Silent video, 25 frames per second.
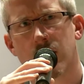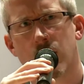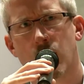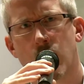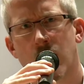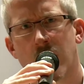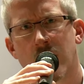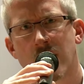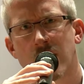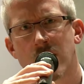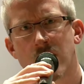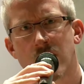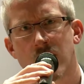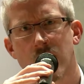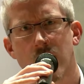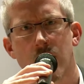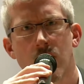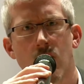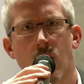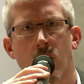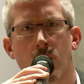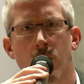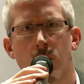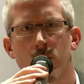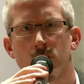we can see
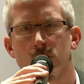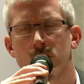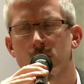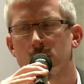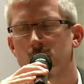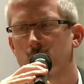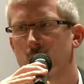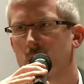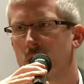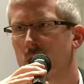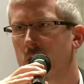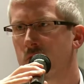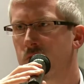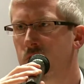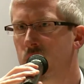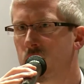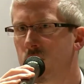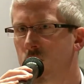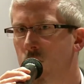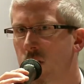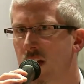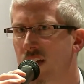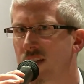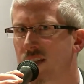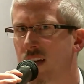it almost within a
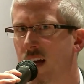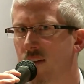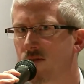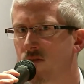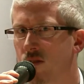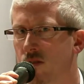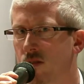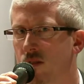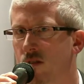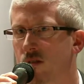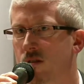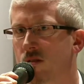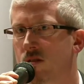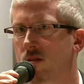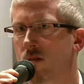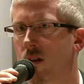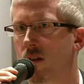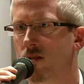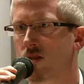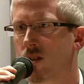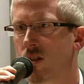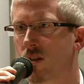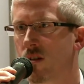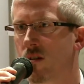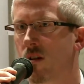few weeks after the
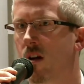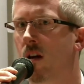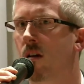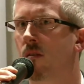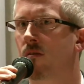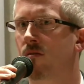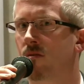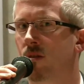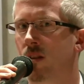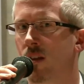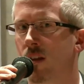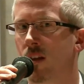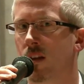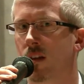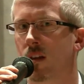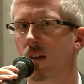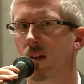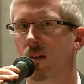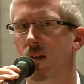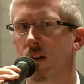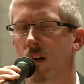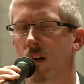discussion of the